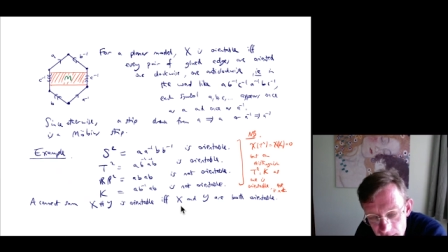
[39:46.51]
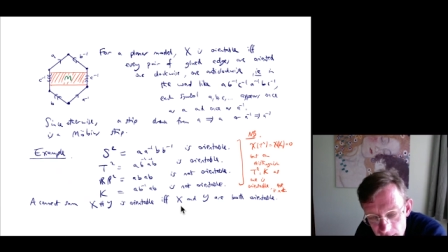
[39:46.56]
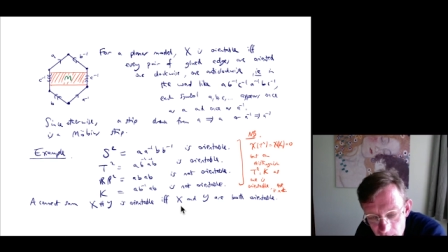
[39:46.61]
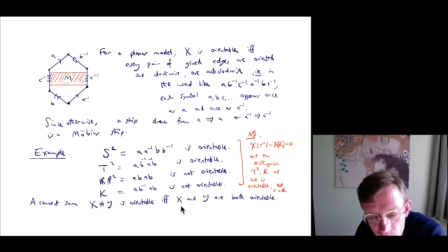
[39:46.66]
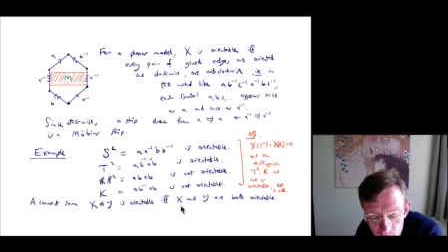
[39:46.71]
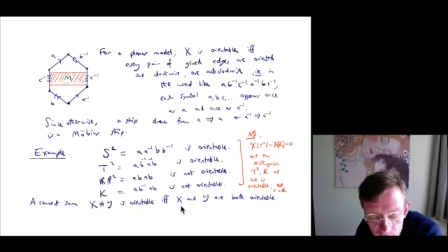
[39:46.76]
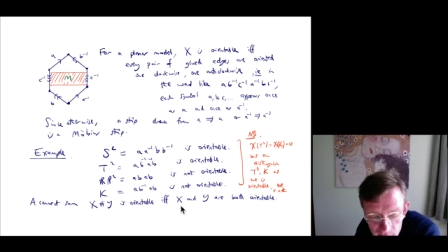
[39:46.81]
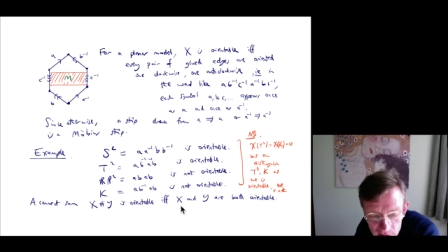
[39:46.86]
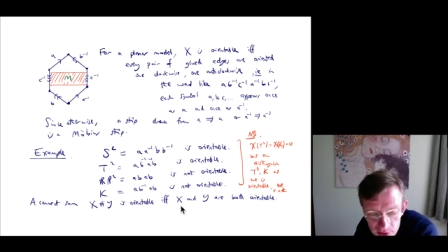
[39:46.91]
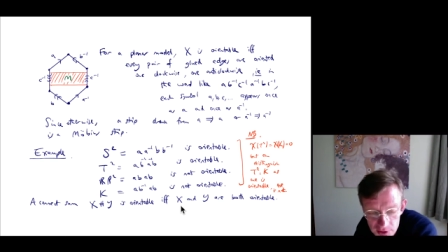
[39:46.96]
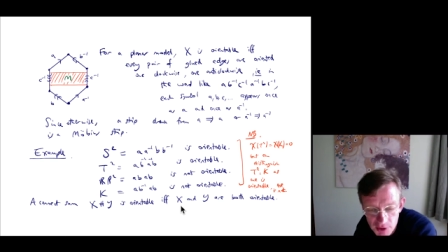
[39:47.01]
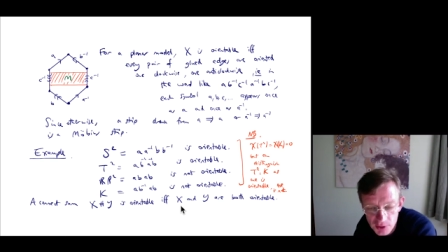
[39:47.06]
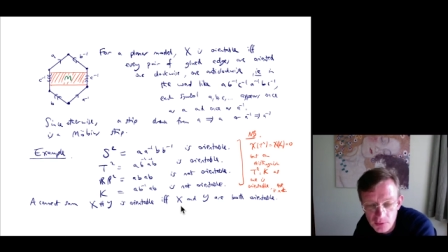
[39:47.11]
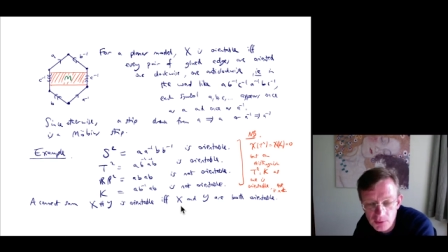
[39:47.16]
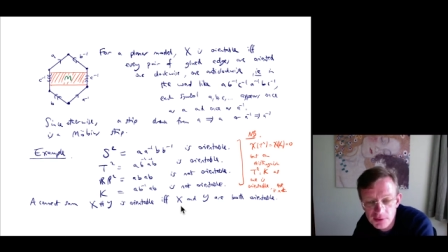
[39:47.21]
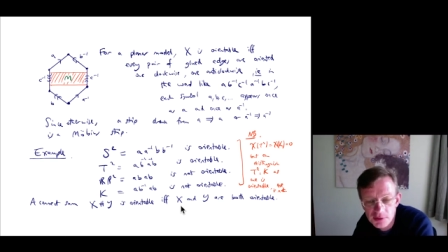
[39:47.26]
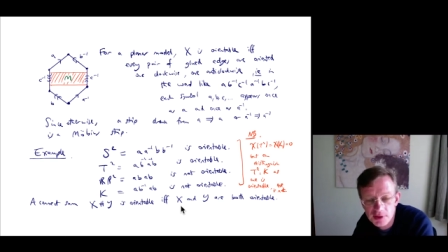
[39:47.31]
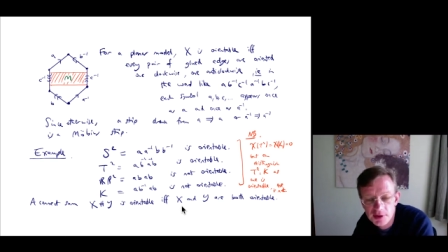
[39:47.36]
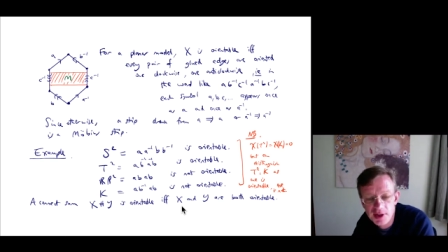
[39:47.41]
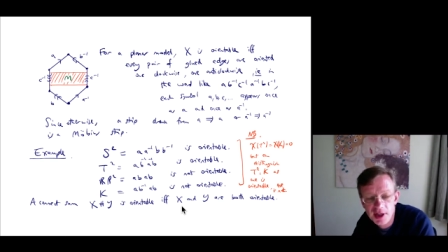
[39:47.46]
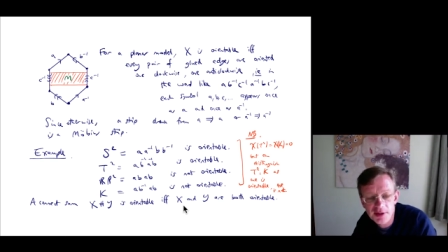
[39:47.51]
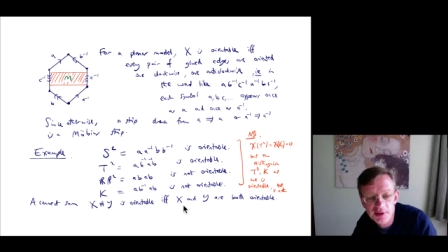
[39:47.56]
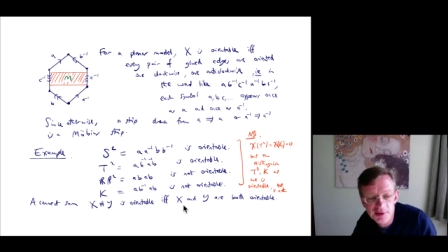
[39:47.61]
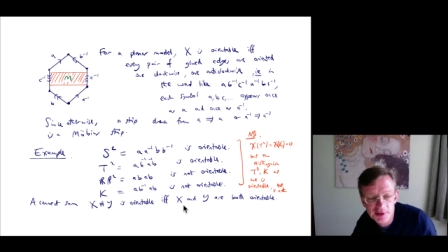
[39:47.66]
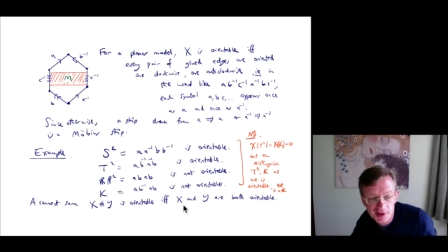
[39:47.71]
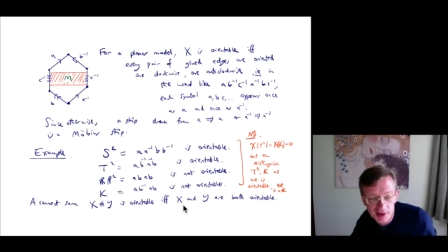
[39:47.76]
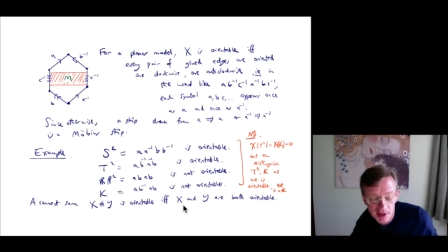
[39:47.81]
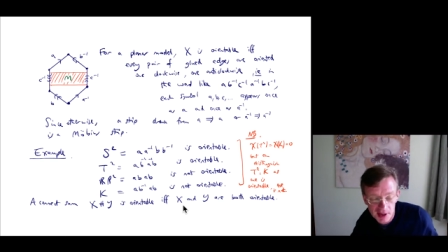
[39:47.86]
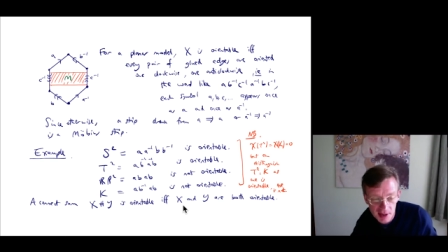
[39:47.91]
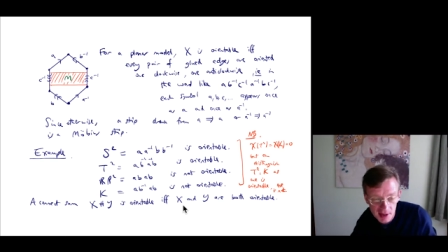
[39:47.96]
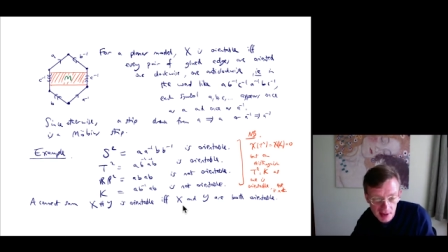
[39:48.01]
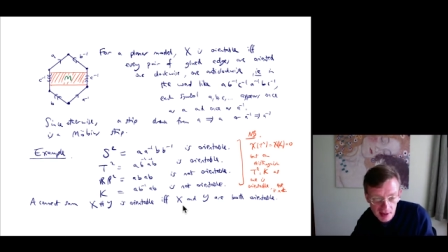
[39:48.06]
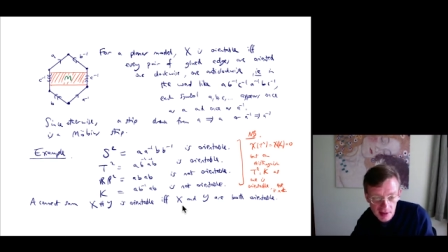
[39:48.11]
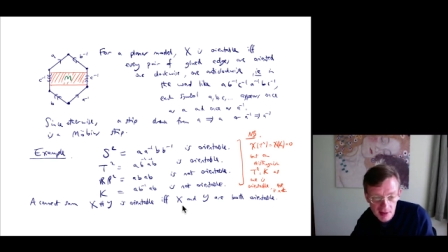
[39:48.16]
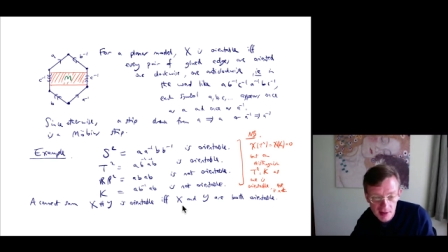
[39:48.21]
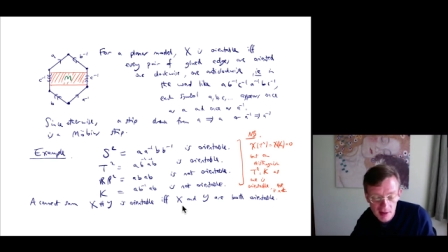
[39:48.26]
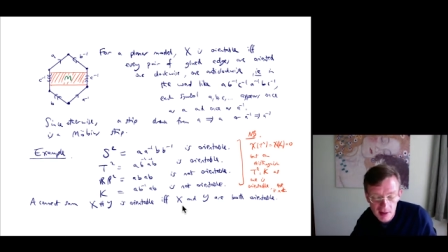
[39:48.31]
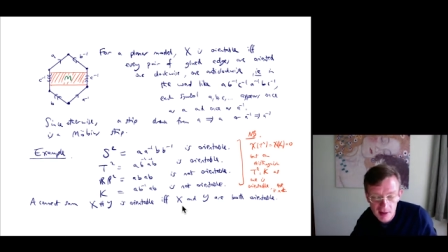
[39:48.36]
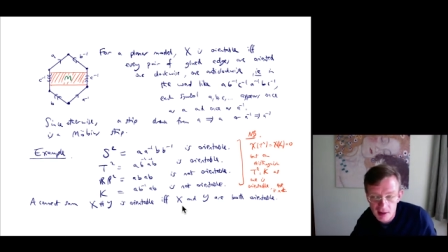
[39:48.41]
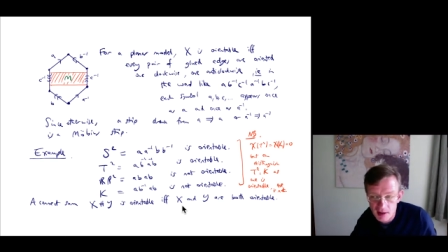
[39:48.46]
then we can choose the disk
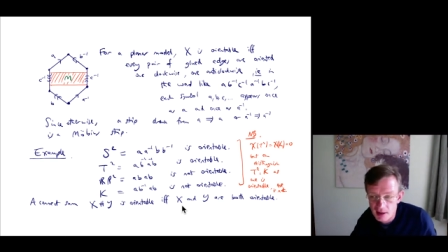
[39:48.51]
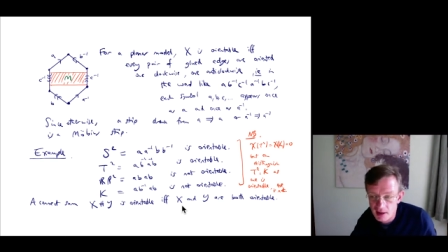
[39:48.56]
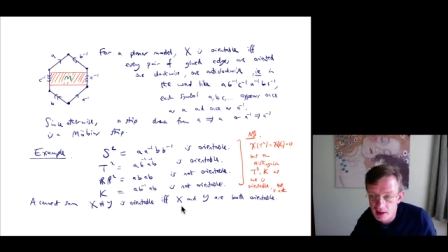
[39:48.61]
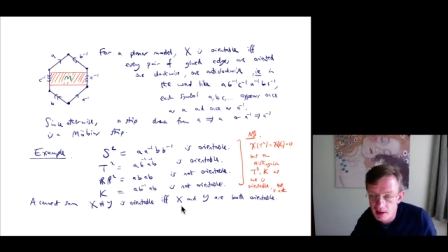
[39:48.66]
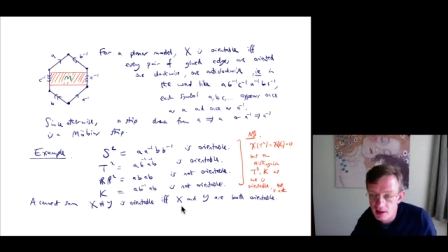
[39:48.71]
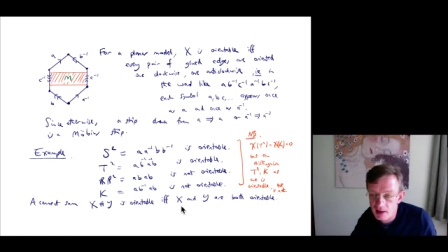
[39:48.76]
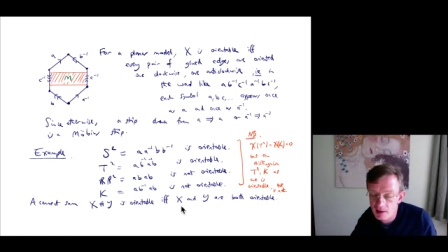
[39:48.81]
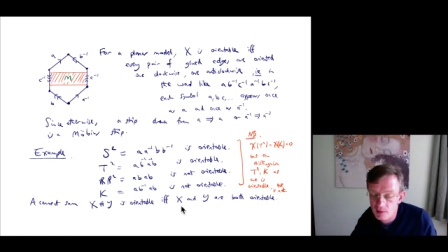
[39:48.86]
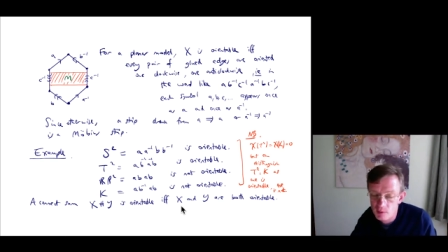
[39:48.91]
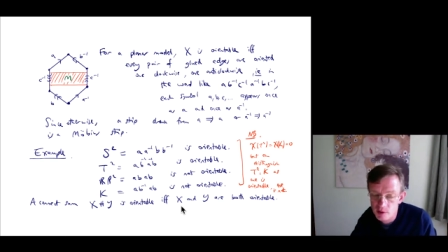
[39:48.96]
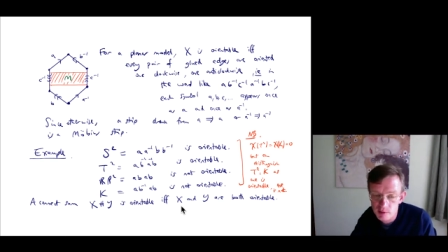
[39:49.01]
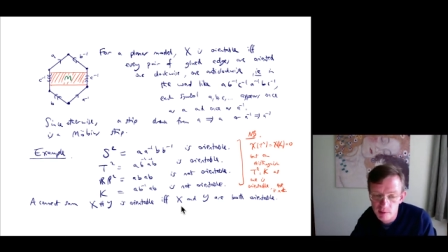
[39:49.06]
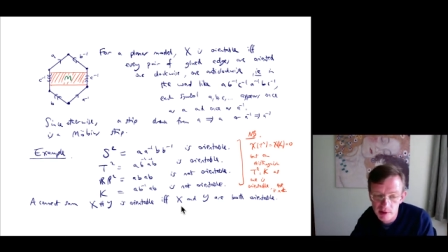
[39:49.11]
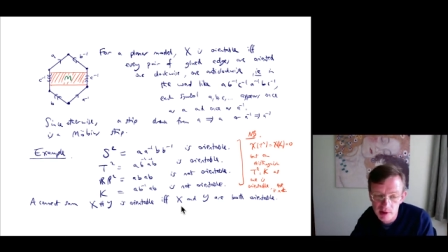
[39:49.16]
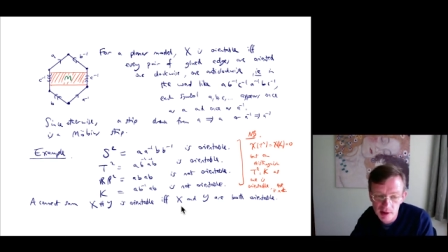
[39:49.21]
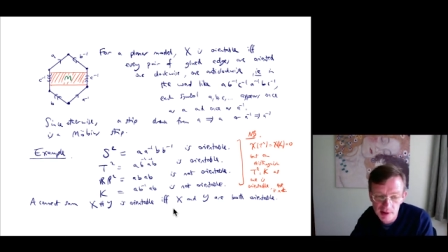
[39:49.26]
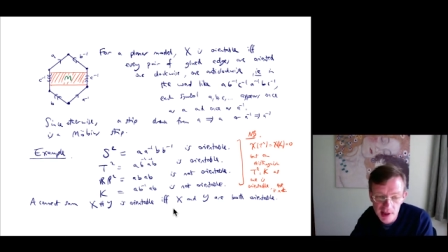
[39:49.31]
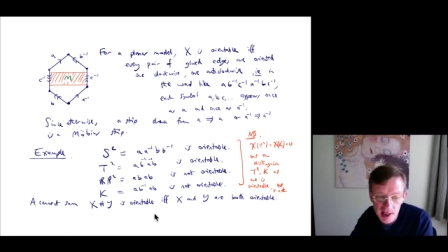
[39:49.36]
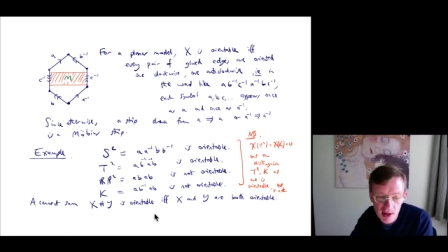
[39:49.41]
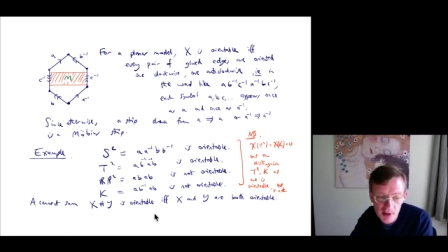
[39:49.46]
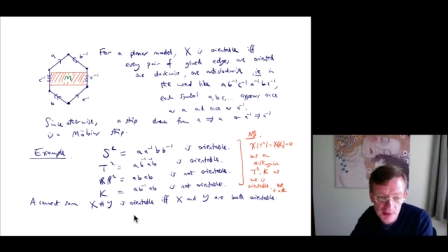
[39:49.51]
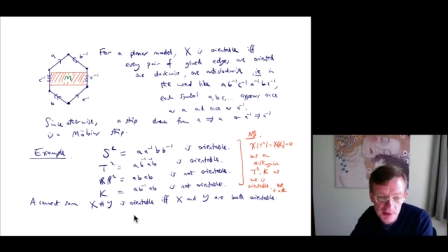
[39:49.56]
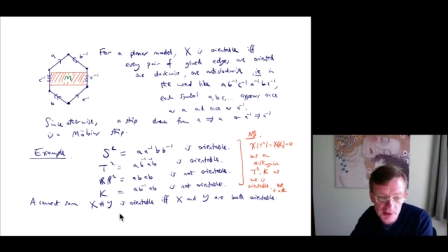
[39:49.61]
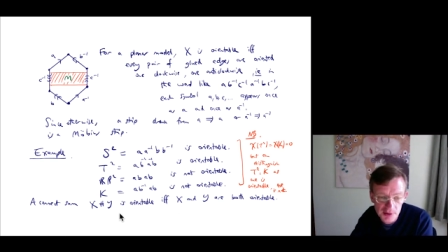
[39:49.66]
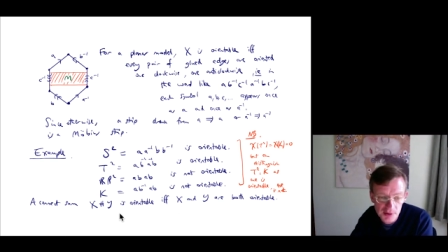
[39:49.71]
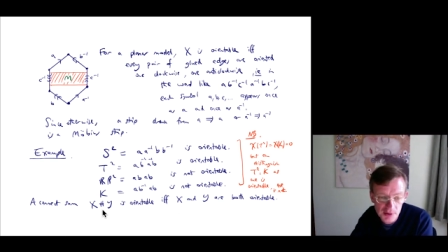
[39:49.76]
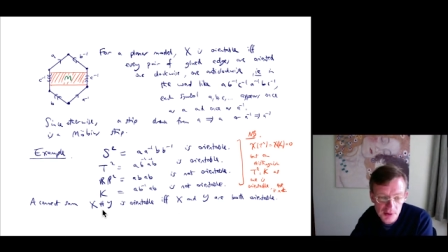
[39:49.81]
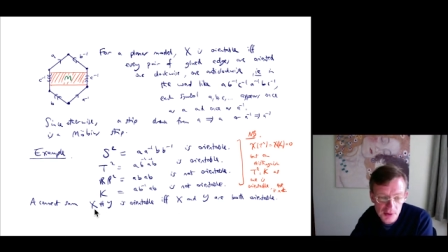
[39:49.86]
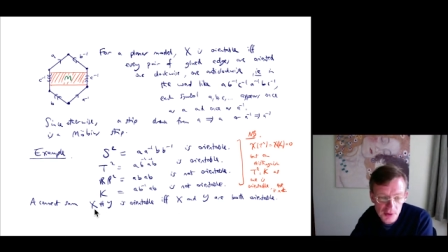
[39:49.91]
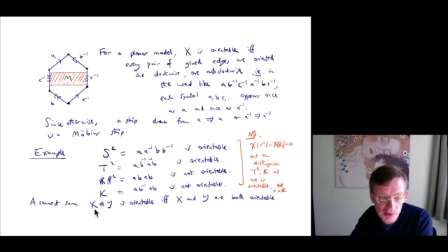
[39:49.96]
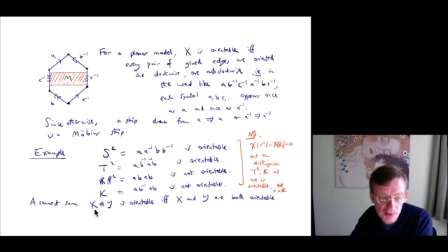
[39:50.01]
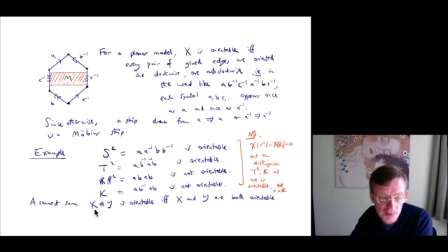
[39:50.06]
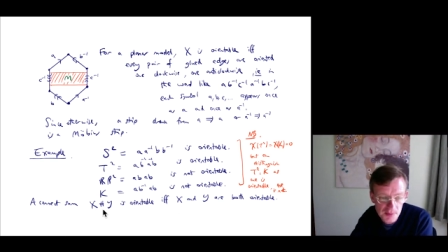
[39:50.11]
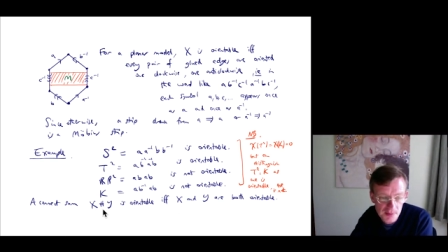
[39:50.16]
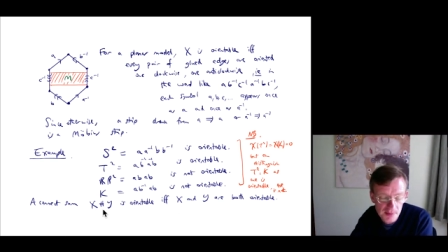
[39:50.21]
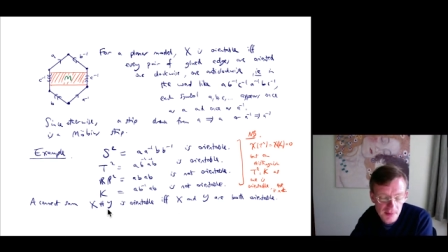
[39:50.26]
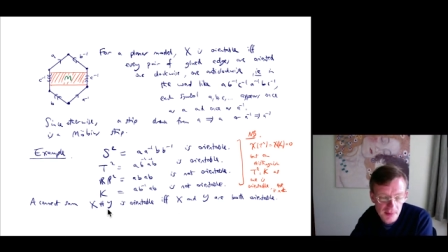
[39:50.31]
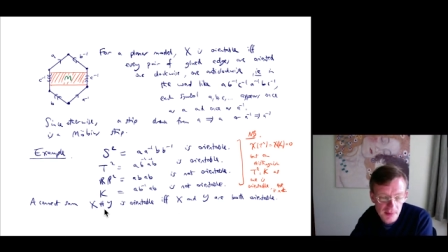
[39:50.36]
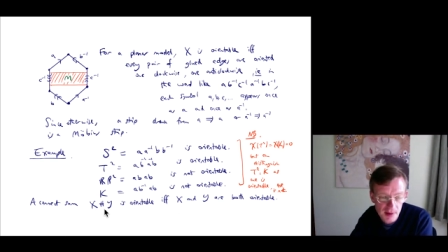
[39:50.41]
uh, which we cut out to